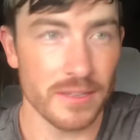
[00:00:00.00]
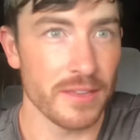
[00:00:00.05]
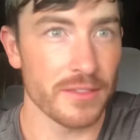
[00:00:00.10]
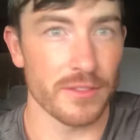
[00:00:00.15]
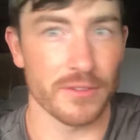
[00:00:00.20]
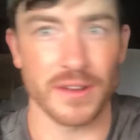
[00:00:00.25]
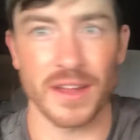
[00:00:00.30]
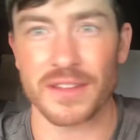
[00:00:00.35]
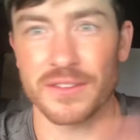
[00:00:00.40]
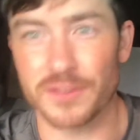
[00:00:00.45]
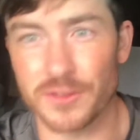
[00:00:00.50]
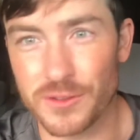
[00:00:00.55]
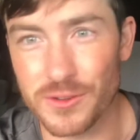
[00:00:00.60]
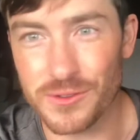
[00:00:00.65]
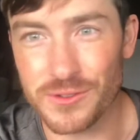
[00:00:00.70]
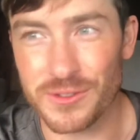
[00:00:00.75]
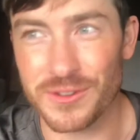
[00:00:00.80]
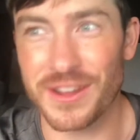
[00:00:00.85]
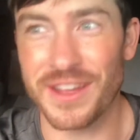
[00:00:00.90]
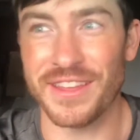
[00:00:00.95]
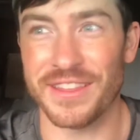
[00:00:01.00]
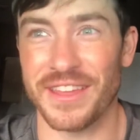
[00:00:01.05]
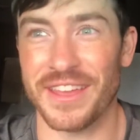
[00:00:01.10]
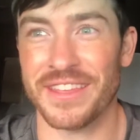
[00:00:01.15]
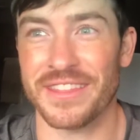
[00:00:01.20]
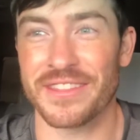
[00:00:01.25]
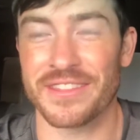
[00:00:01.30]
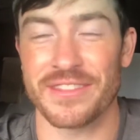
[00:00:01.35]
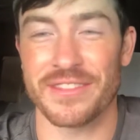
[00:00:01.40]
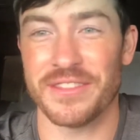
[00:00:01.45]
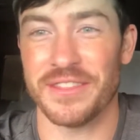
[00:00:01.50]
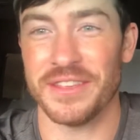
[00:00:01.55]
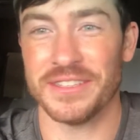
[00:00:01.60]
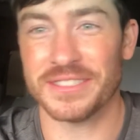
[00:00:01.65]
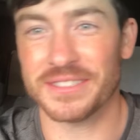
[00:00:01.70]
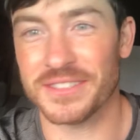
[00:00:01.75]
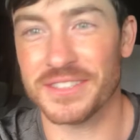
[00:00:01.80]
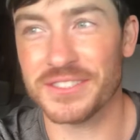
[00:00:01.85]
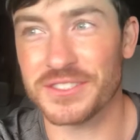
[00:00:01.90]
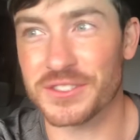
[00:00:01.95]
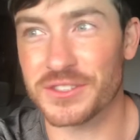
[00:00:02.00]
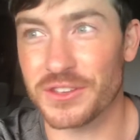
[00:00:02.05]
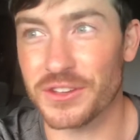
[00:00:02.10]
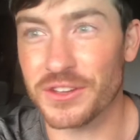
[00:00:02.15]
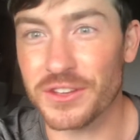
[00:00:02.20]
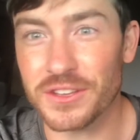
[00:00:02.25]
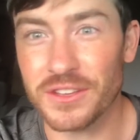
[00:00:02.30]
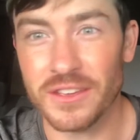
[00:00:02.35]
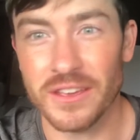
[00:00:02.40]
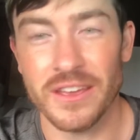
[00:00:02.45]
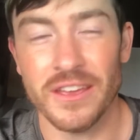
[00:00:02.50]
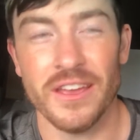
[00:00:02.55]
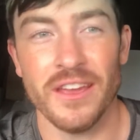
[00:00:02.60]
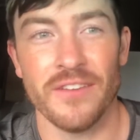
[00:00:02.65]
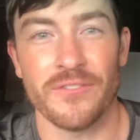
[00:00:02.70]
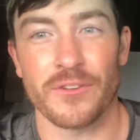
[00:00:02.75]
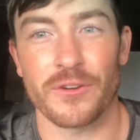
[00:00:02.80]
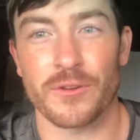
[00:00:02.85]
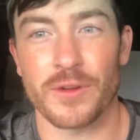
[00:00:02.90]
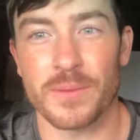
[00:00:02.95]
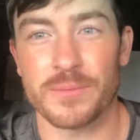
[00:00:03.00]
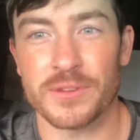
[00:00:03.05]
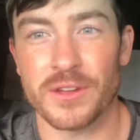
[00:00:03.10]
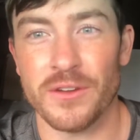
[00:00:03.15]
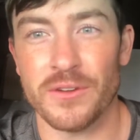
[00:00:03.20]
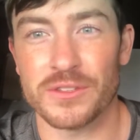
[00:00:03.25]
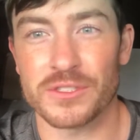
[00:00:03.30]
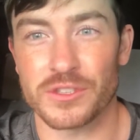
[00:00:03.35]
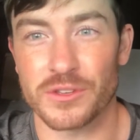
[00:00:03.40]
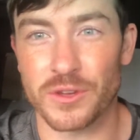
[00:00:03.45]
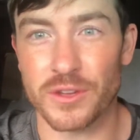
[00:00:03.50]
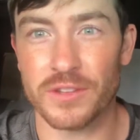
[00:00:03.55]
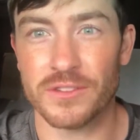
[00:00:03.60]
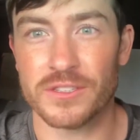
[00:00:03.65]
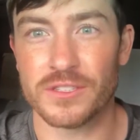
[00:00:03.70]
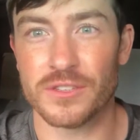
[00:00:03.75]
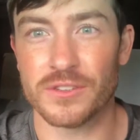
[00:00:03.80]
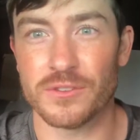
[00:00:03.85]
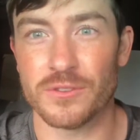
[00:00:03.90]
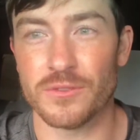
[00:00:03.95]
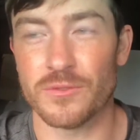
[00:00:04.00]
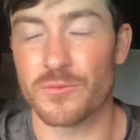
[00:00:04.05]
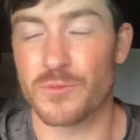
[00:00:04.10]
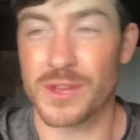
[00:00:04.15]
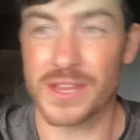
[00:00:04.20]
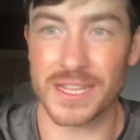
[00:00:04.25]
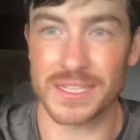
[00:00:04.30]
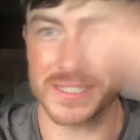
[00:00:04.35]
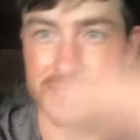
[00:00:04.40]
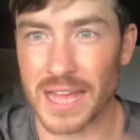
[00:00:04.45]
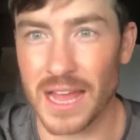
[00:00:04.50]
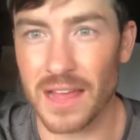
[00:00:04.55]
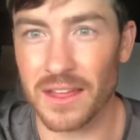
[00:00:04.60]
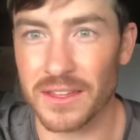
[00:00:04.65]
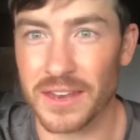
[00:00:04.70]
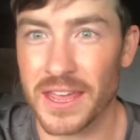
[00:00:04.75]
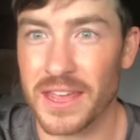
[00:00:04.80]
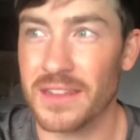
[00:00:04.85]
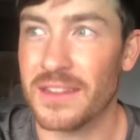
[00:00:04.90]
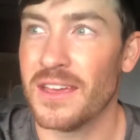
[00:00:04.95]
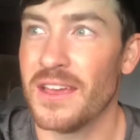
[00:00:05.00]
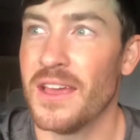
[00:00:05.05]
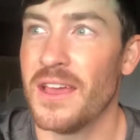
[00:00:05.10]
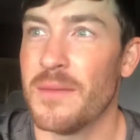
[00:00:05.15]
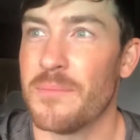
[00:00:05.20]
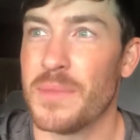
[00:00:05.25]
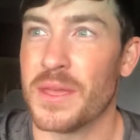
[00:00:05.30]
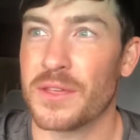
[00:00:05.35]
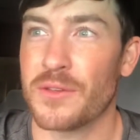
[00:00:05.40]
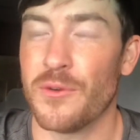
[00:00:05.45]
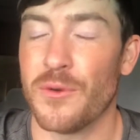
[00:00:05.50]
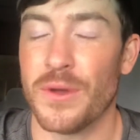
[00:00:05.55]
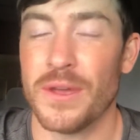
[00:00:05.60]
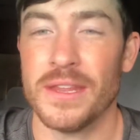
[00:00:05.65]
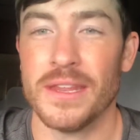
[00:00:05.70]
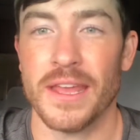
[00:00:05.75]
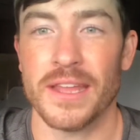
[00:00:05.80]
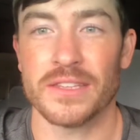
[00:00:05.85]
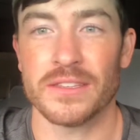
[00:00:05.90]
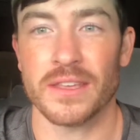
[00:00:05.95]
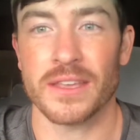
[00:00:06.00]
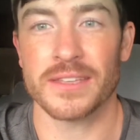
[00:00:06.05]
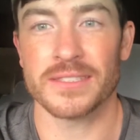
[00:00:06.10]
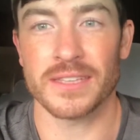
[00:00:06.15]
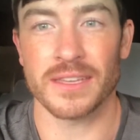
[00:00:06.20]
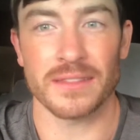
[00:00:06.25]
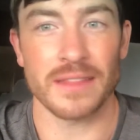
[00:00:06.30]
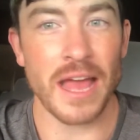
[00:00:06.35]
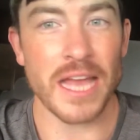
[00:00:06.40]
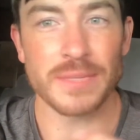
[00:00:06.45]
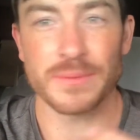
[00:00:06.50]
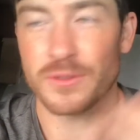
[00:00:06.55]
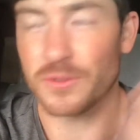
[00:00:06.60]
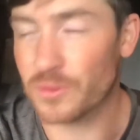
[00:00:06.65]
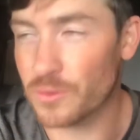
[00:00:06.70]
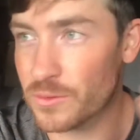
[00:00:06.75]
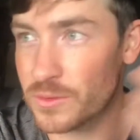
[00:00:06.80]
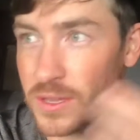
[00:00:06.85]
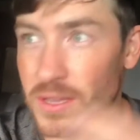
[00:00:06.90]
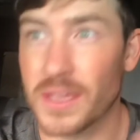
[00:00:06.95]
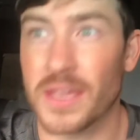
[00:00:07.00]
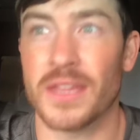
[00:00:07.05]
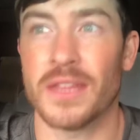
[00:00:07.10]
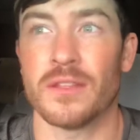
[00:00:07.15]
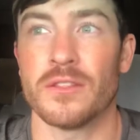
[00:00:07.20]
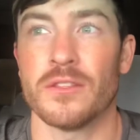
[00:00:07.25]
They're not new. They're like this is good for crypto. It's good to reconsolidate Bitcoin. It's because it allows people to get,